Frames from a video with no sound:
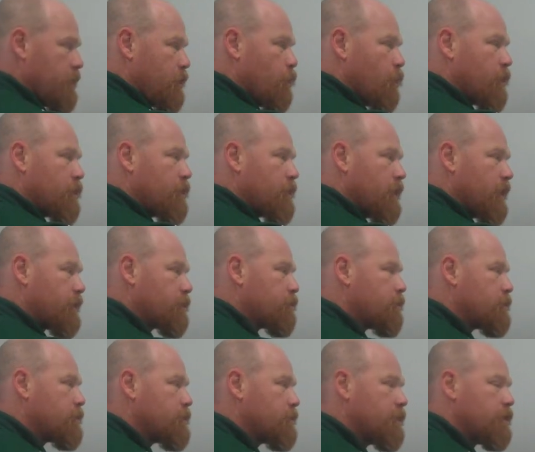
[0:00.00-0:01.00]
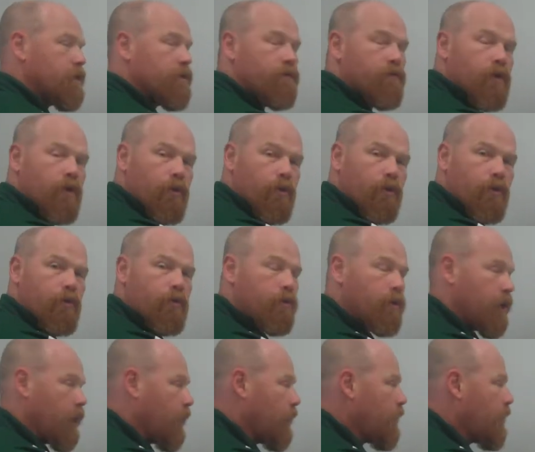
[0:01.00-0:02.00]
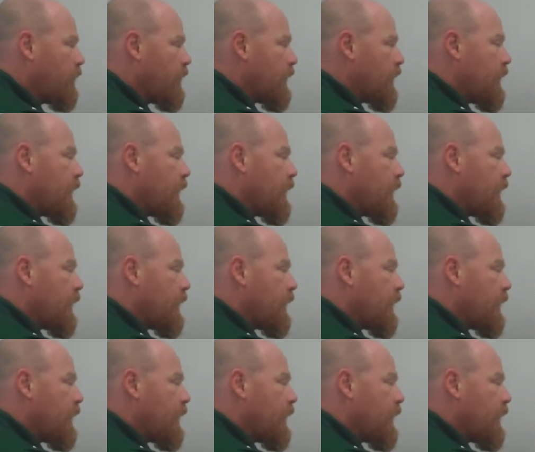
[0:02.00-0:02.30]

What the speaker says: You want the electricity to flow through there.